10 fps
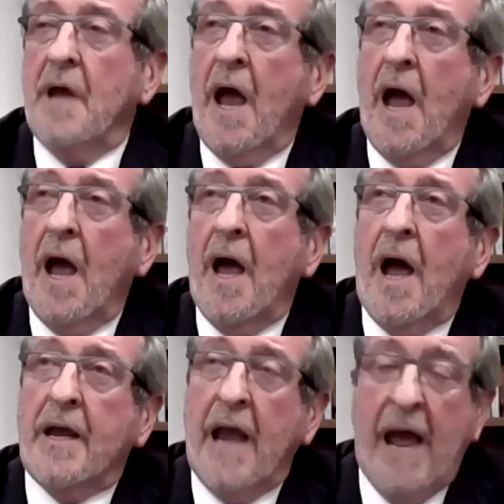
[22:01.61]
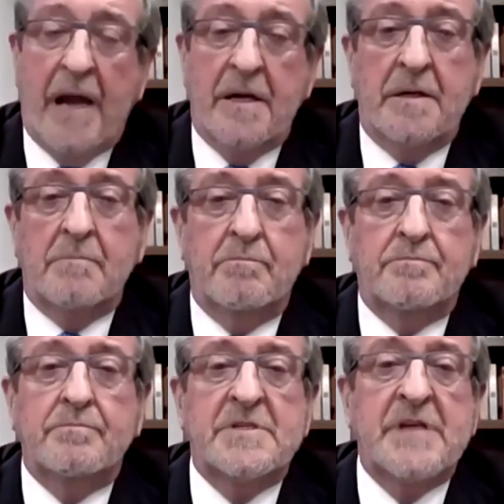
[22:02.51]
I can't
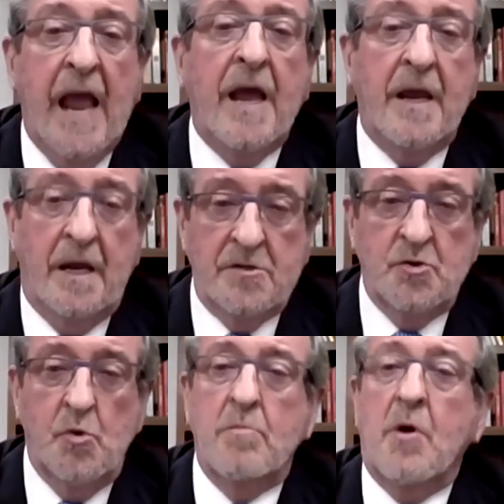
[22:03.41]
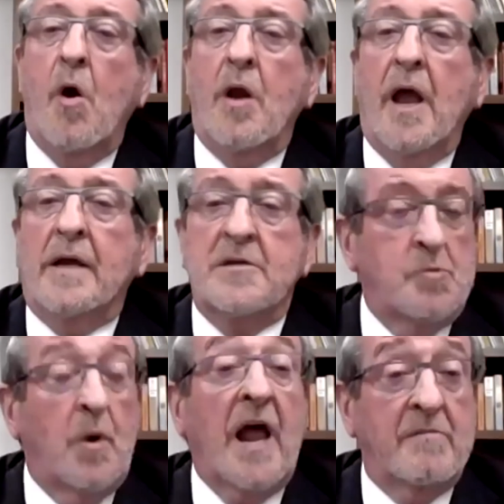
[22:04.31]
say in a Zoom call like this
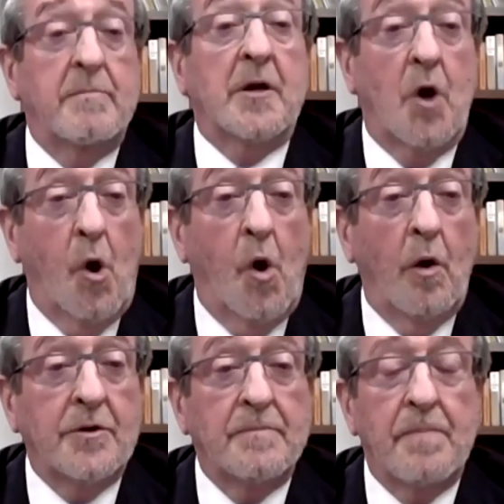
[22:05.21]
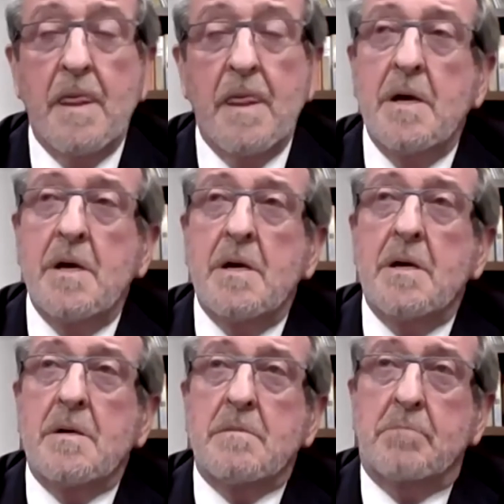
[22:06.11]
what I've been called,
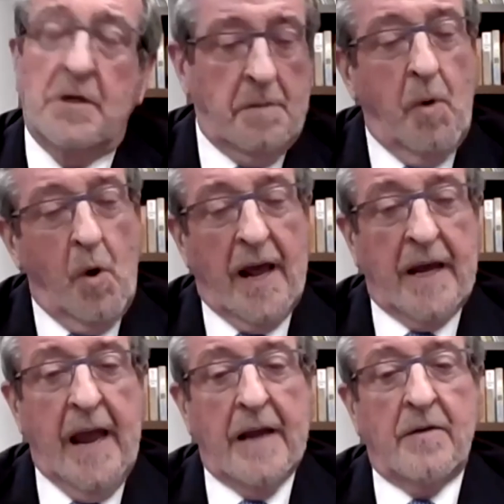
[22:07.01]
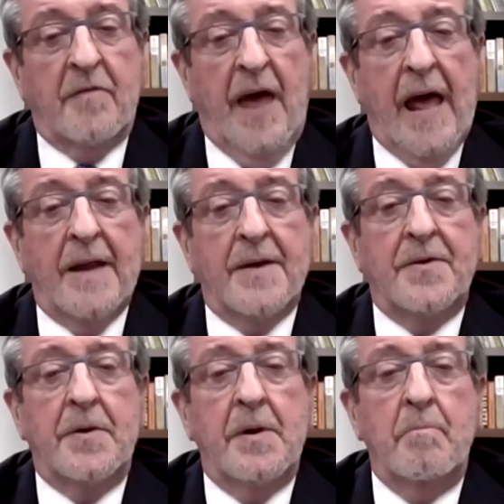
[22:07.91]
but the more I get of that,
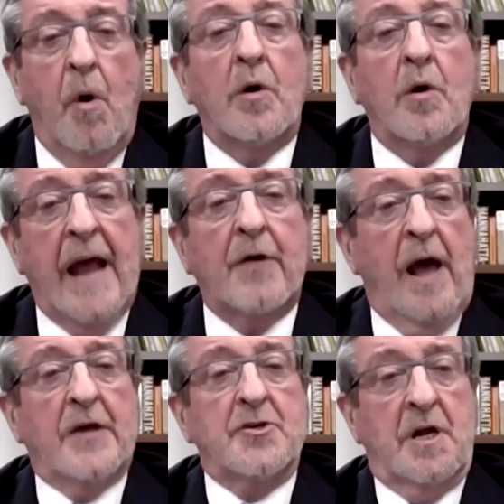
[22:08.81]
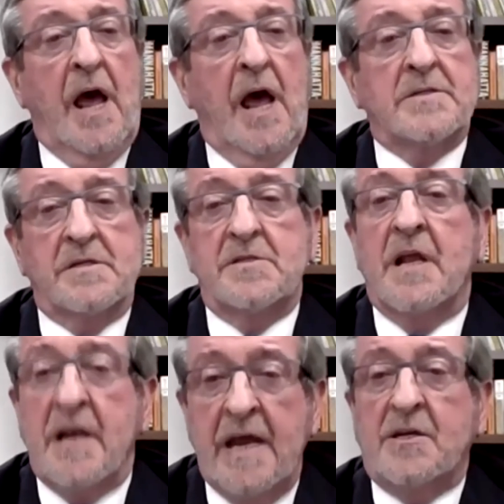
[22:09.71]
the more that rationalizes the
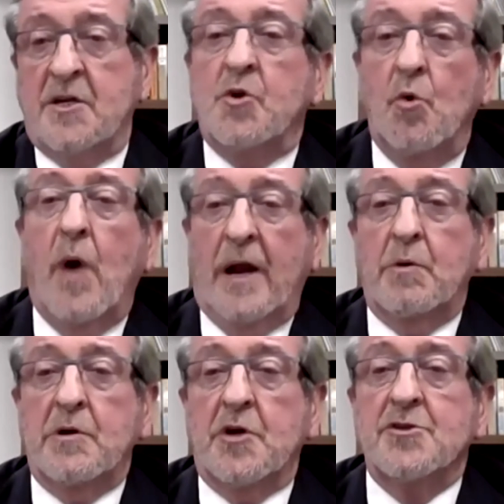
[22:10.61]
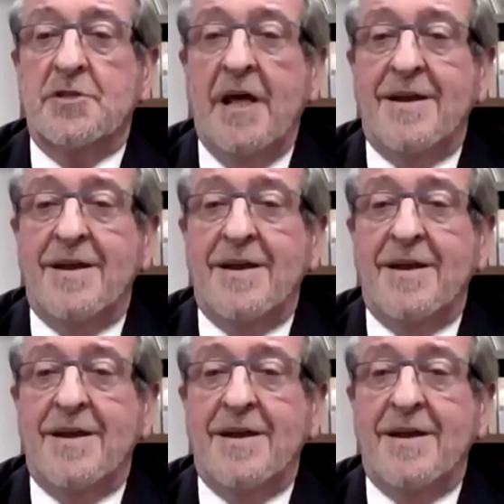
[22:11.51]
need to do what we just did,